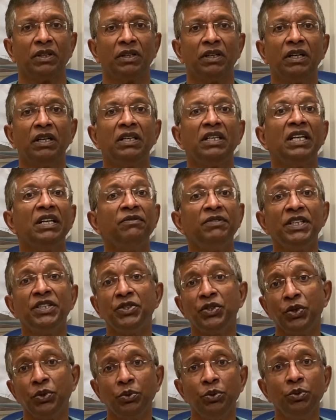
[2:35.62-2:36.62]
A level
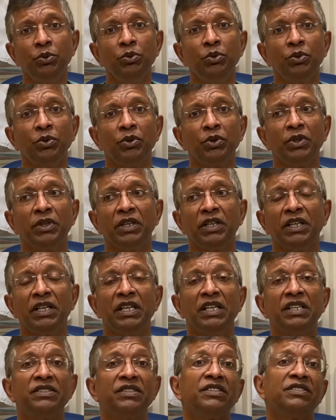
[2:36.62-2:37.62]
2
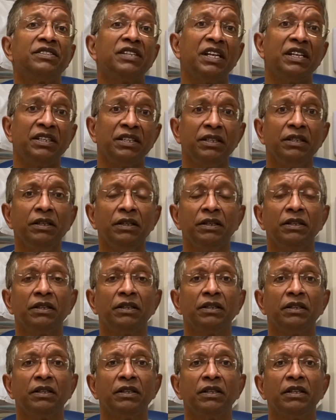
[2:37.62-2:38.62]
is a center
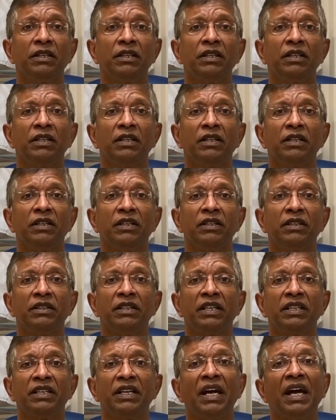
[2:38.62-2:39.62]

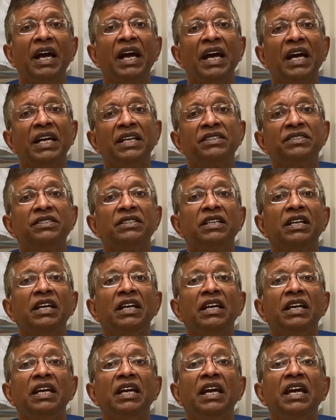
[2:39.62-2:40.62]
that has
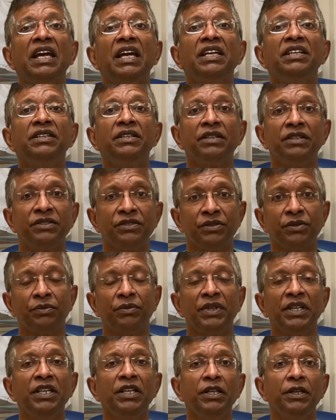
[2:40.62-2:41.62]
a
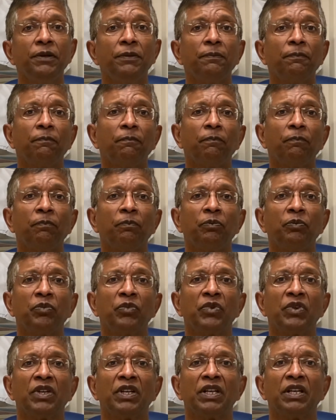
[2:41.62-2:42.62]
nursery
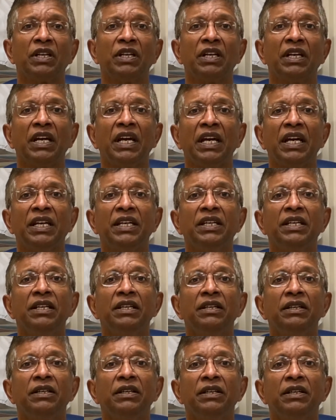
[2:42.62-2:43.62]
and
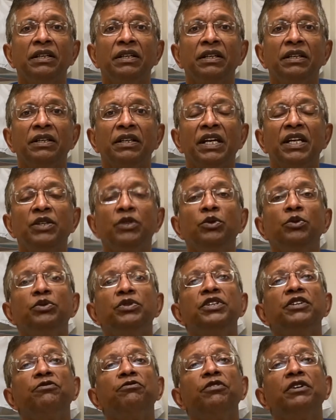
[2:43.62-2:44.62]
can do
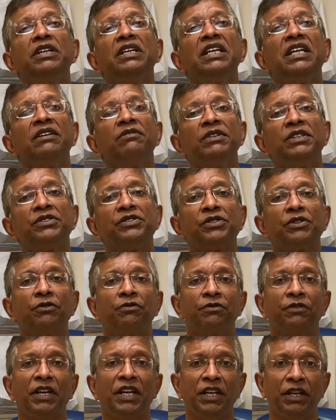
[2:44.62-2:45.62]
different levels of
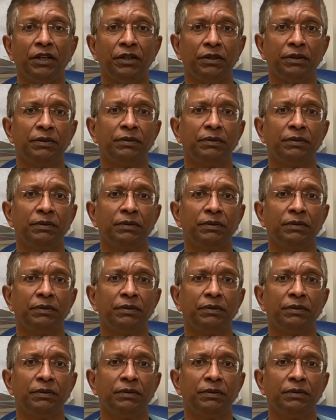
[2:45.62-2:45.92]
care.